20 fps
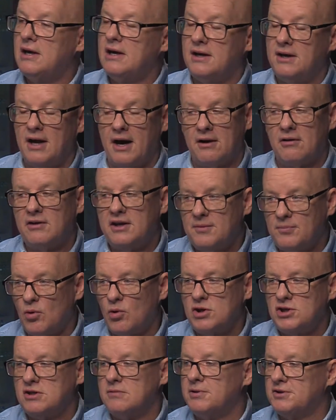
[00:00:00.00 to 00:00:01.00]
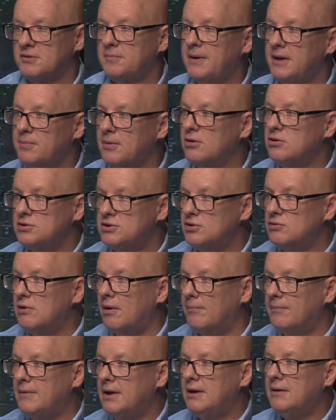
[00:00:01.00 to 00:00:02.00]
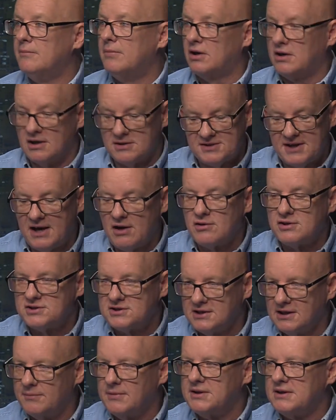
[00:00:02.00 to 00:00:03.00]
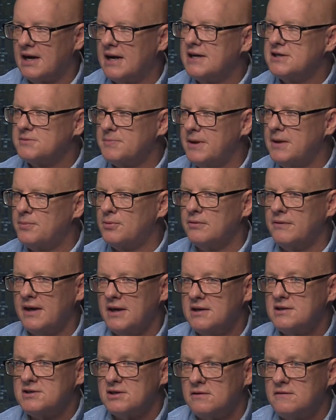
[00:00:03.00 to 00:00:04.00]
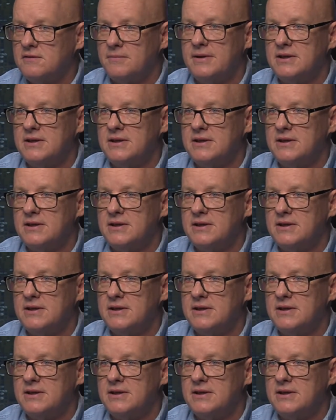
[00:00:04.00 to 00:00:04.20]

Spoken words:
Not only abortion, but the people who do them, because they are stigmatized people and they deserve to be